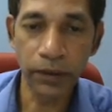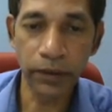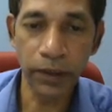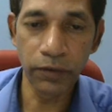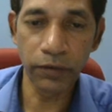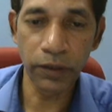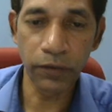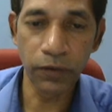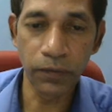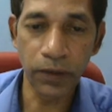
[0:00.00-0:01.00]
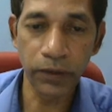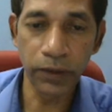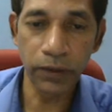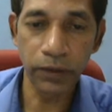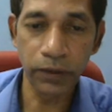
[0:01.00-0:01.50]
Then you can go for
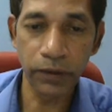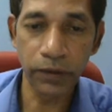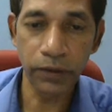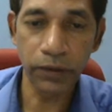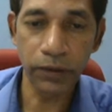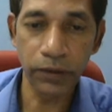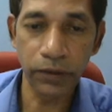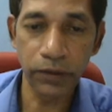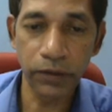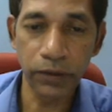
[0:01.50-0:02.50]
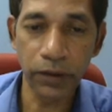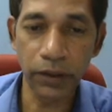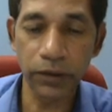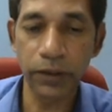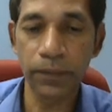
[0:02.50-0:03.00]
the
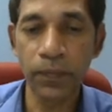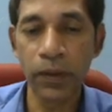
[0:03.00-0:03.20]
R3.